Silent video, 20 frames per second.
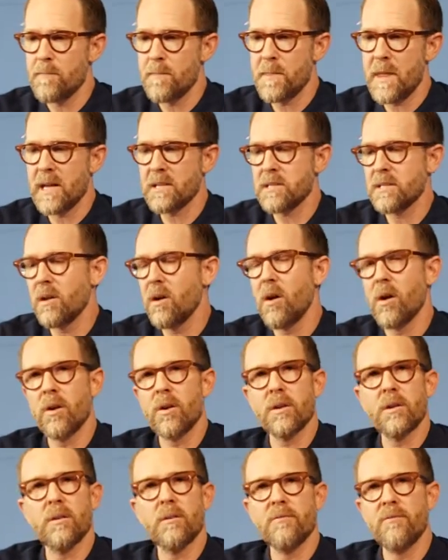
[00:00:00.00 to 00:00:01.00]
that's the
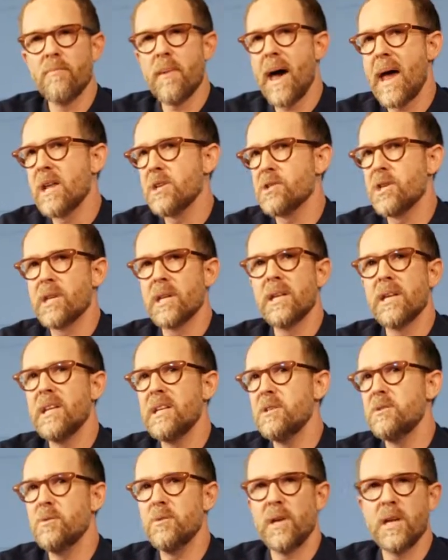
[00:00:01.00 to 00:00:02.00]
art of managing an
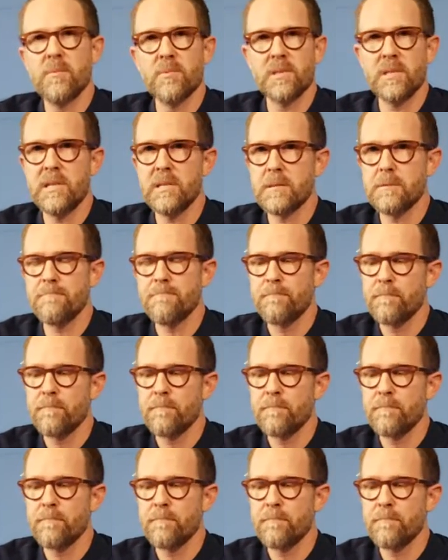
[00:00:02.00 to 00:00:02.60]
82 game season.